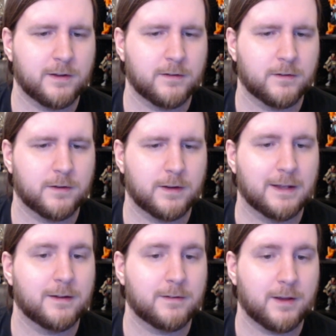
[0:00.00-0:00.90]
in
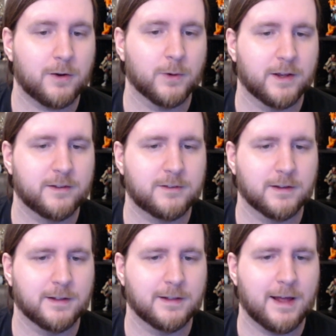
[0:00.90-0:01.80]
Inatera is
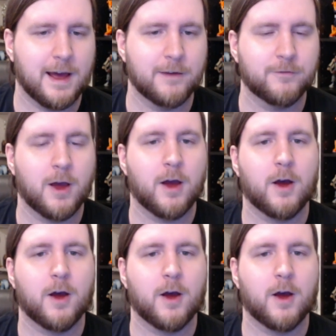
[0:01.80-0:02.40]
still alive